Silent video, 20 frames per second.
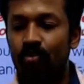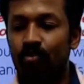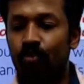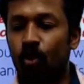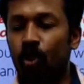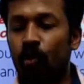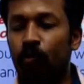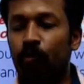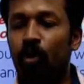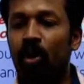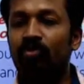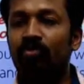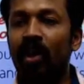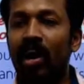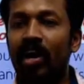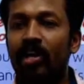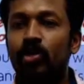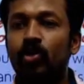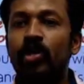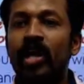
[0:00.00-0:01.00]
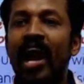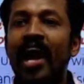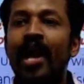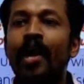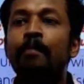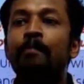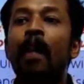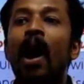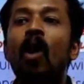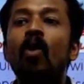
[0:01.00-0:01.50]
4.5 to
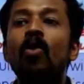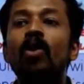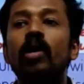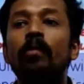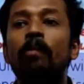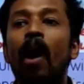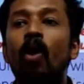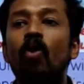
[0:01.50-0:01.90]
9 pound.